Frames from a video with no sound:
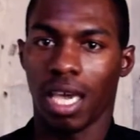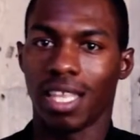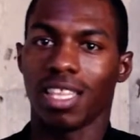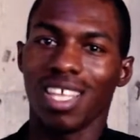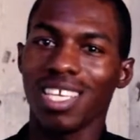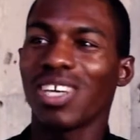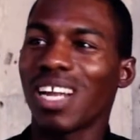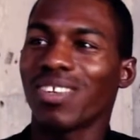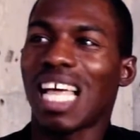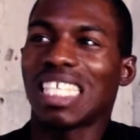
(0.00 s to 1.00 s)
And the thing you
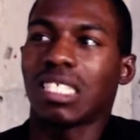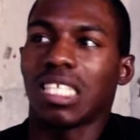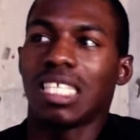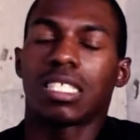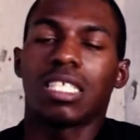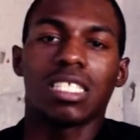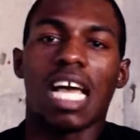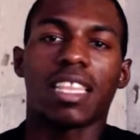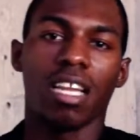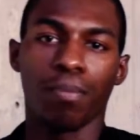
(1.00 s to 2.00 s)
gotta realize is it's just
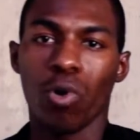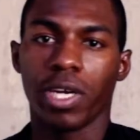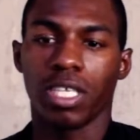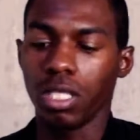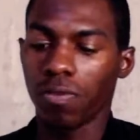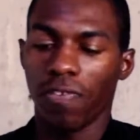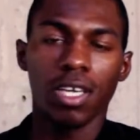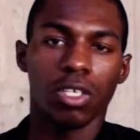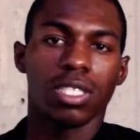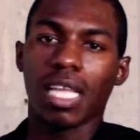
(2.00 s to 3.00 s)
not that important. Each
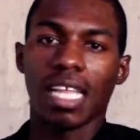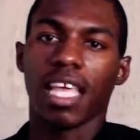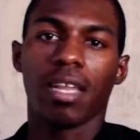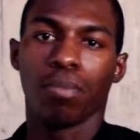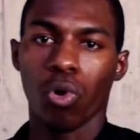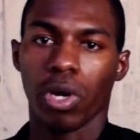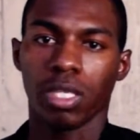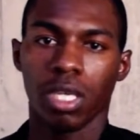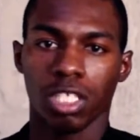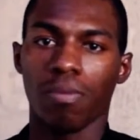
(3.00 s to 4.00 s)
failure is not that important.
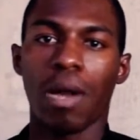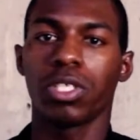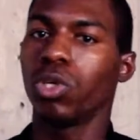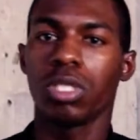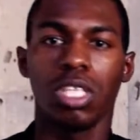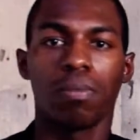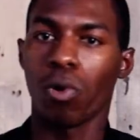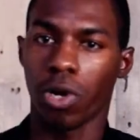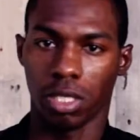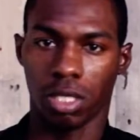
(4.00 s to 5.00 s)
So by reducing the
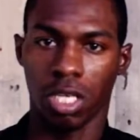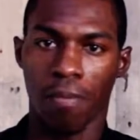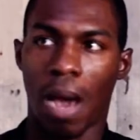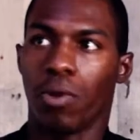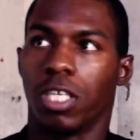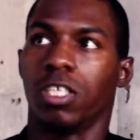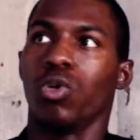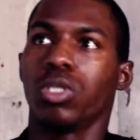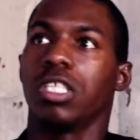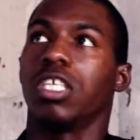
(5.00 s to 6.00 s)
importance, by
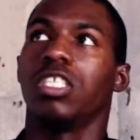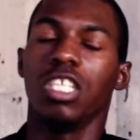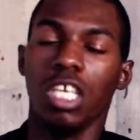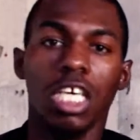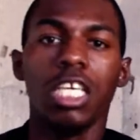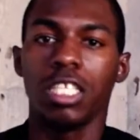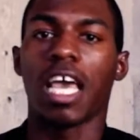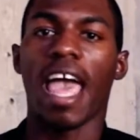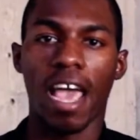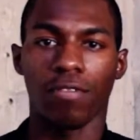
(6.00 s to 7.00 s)
reducing the need to
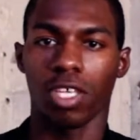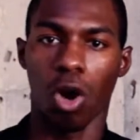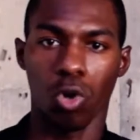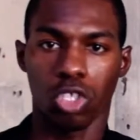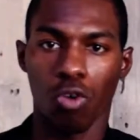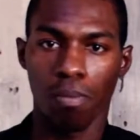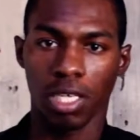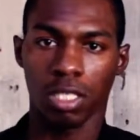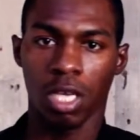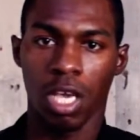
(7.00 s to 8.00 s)
have the goal so
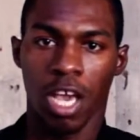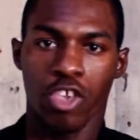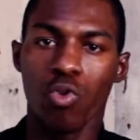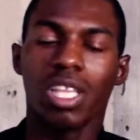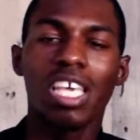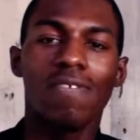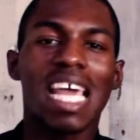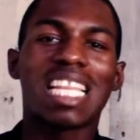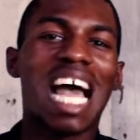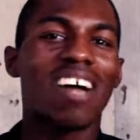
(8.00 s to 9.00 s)
much, you
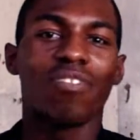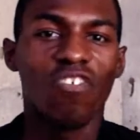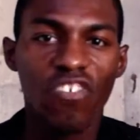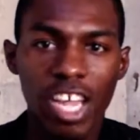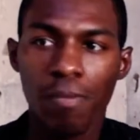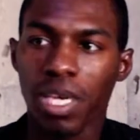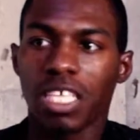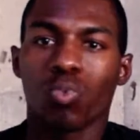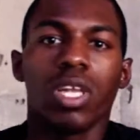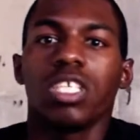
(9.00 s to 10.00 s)
alleviate a lot of the fear, because what